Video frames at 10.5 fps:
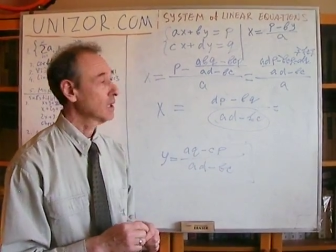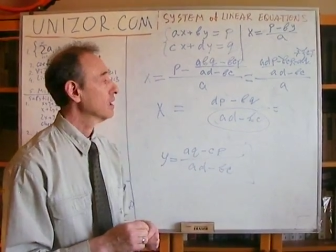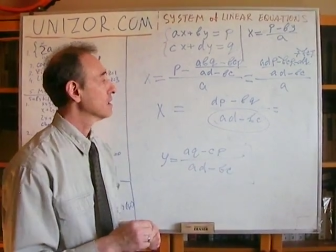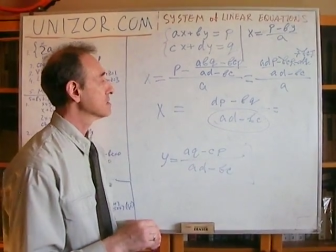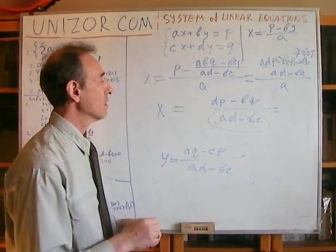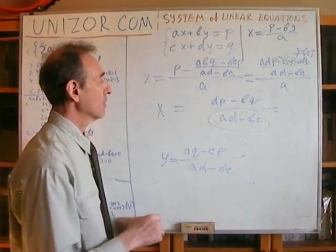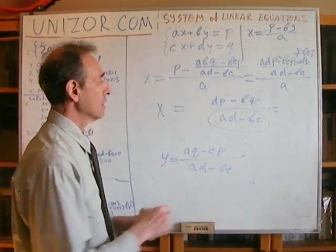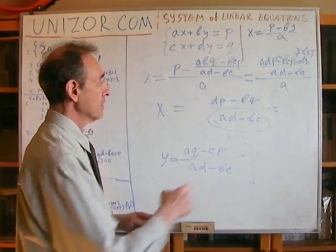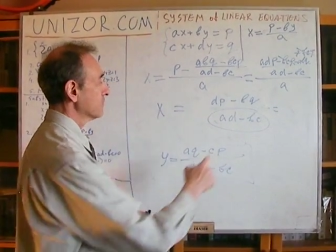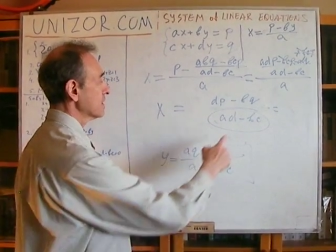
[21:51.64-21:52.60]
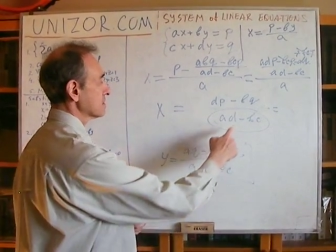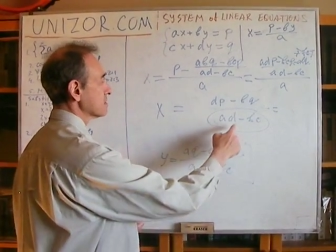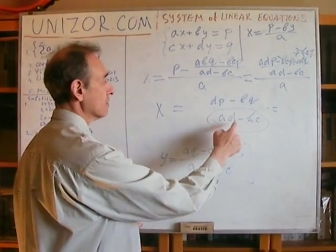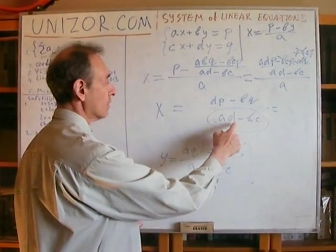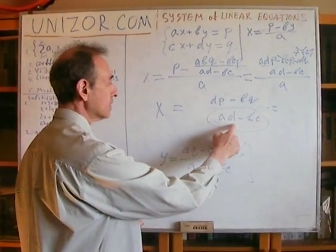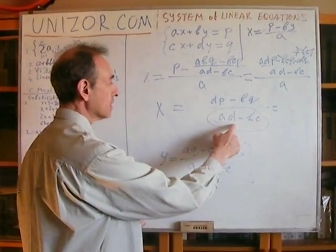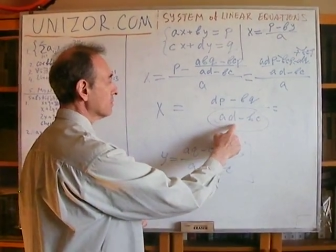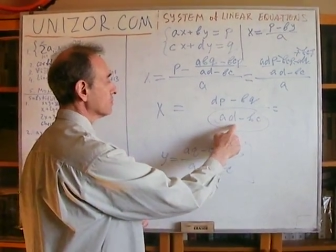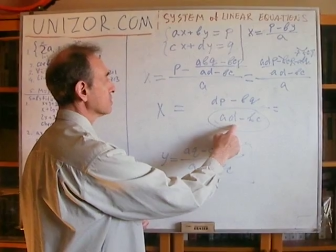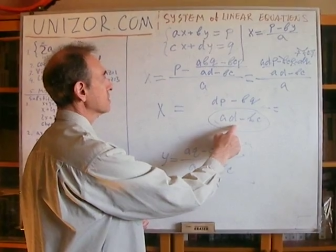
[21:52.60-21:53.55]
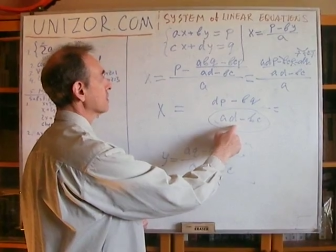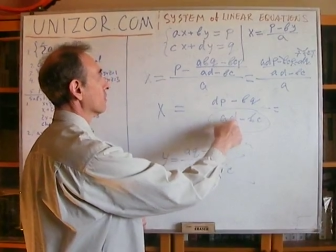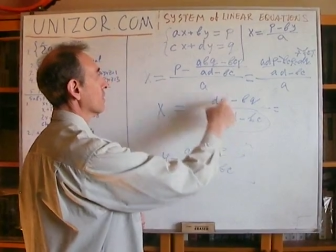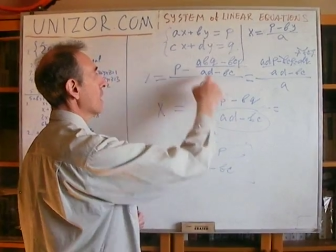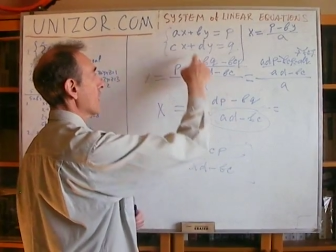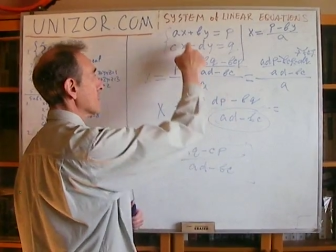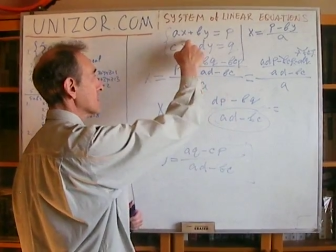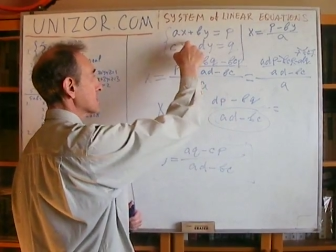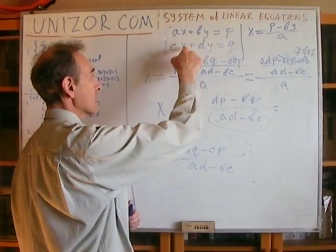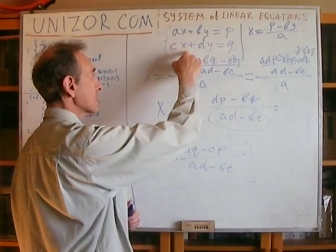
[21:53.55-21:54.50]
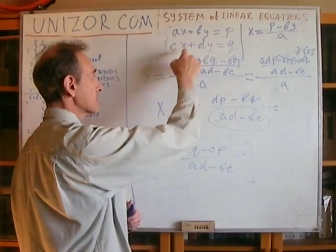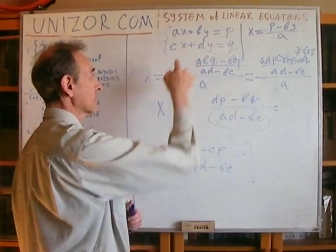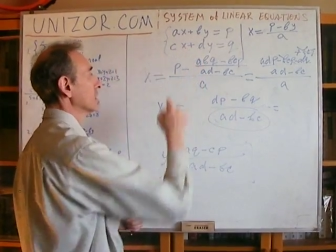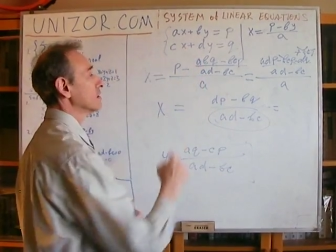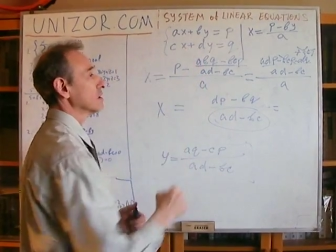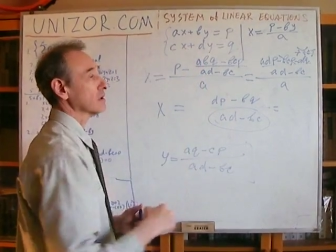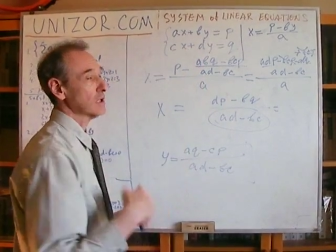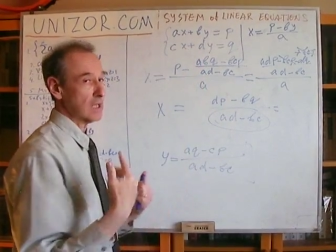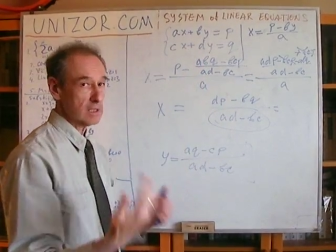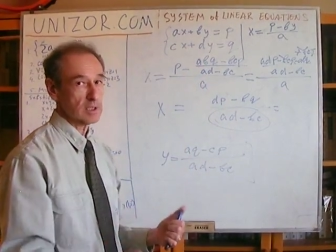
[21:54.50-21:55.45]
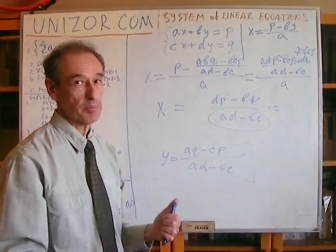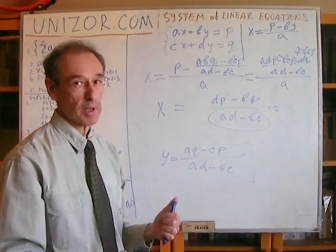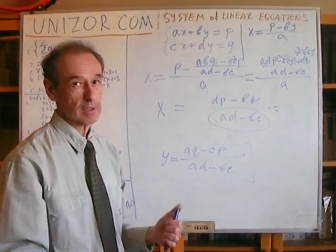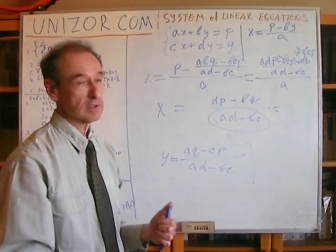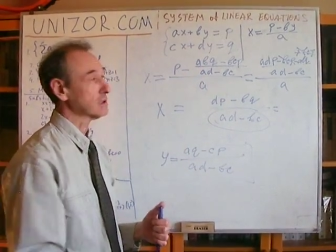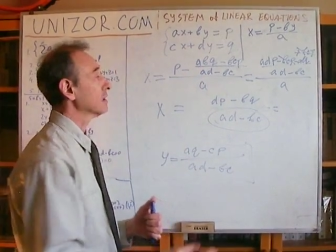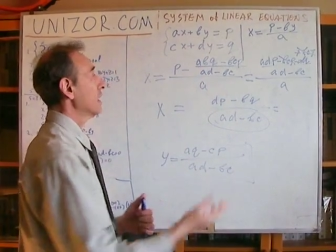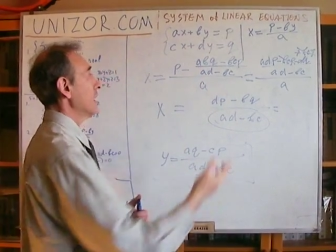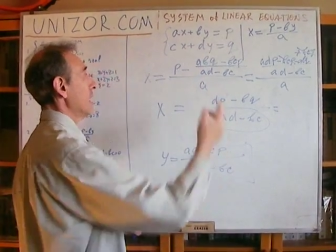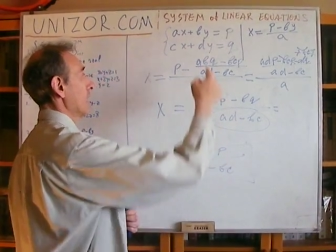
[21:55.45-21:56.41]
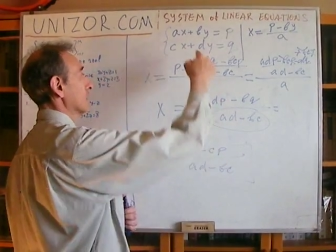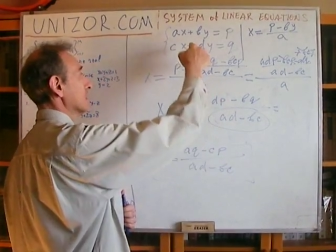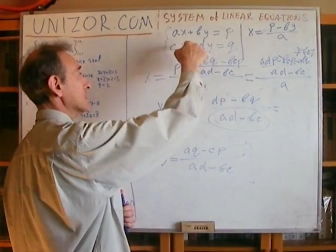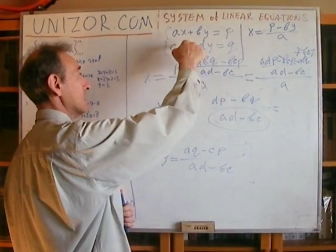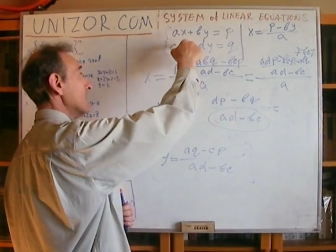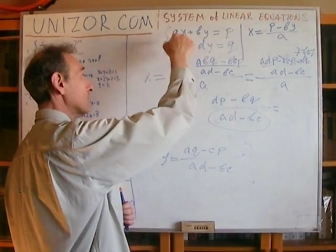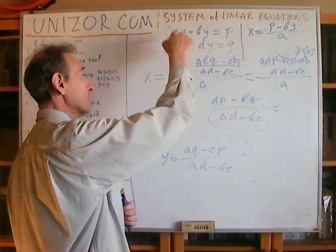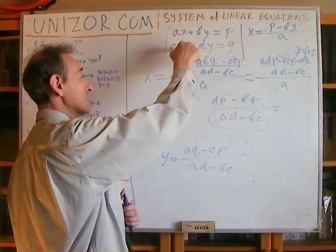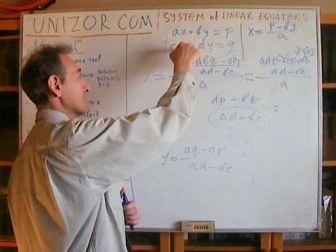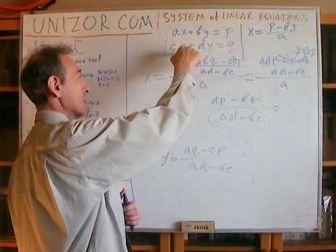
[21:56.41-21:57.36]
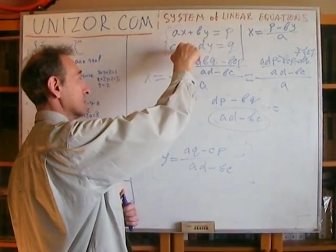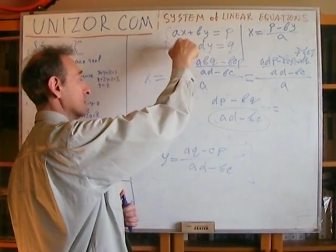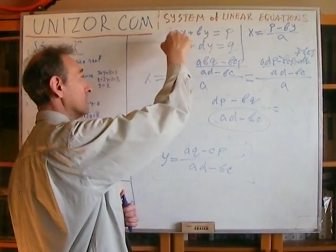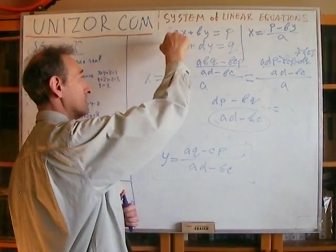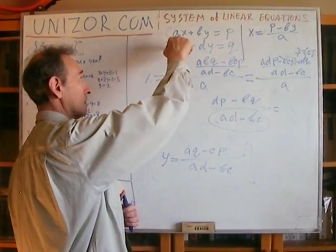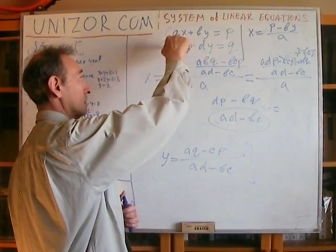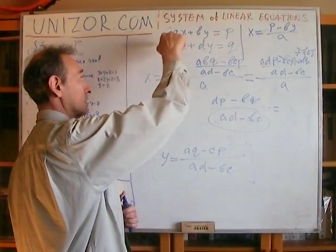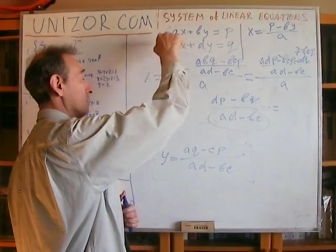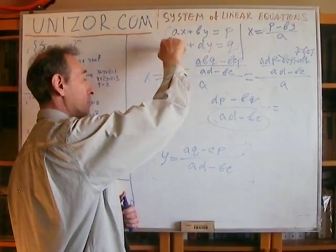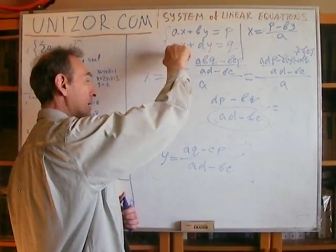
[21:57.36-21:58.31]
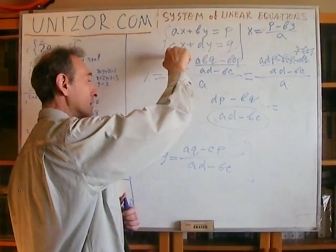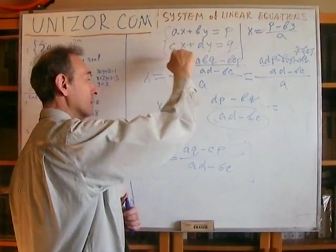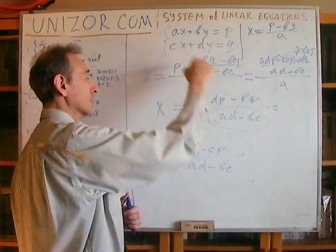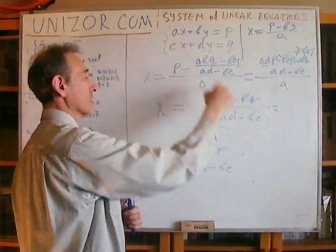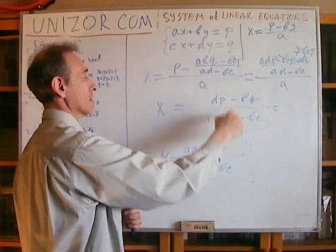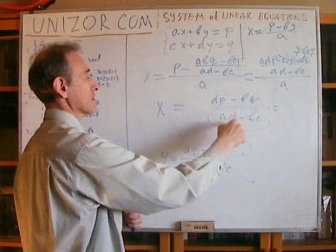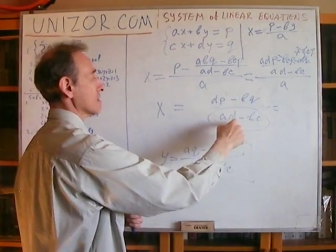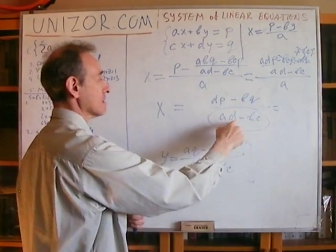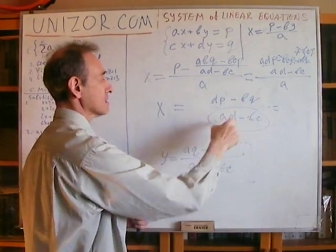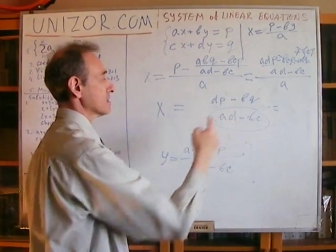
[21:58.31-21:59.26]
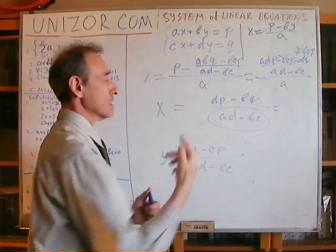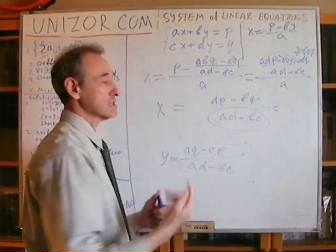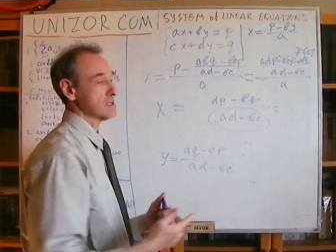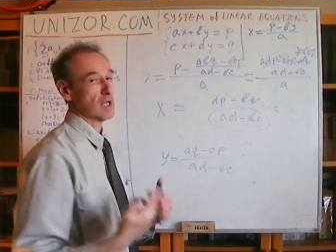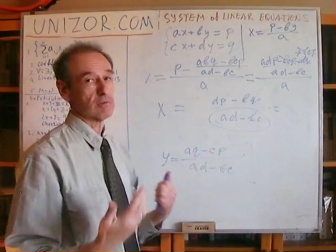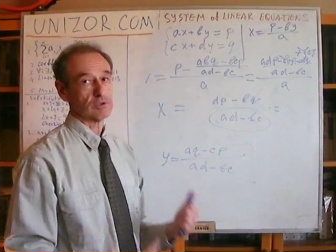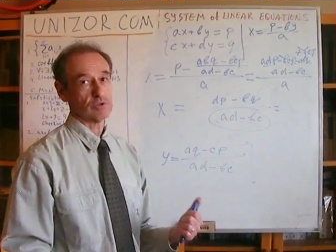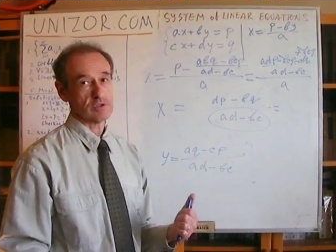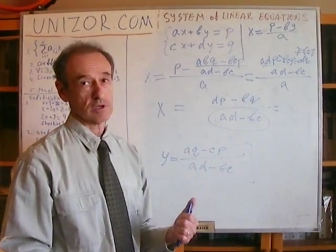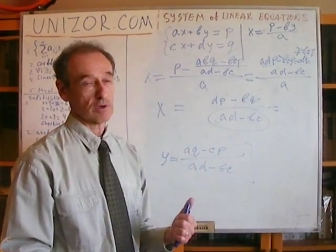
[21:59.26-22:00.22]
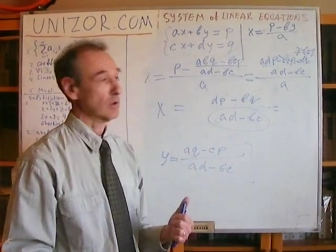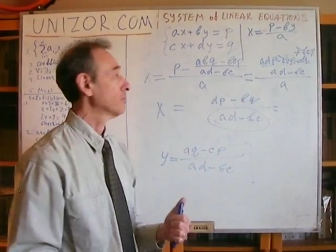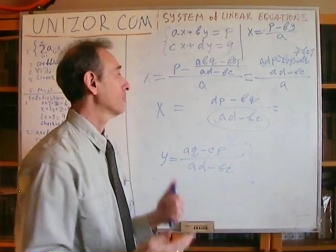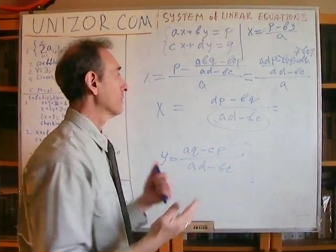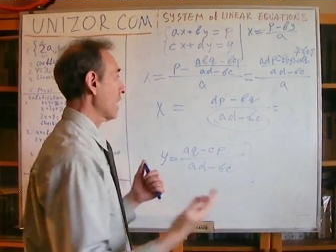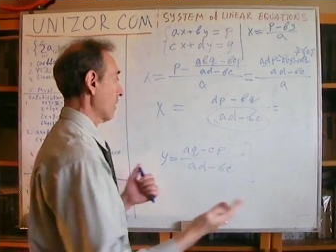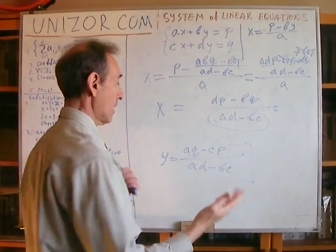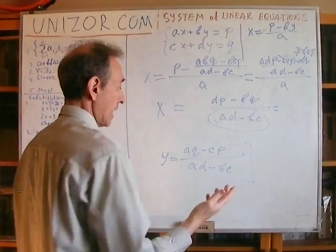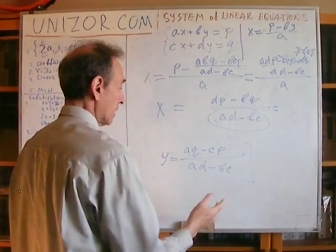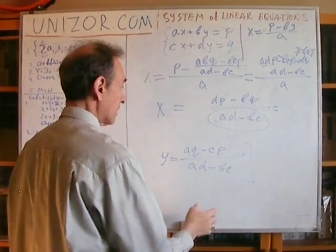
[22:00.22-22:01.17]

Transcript: So if this is not equal to zero, this is linearly independent. And this, if this is linearly dependent, then this is equal to zero. Now, I can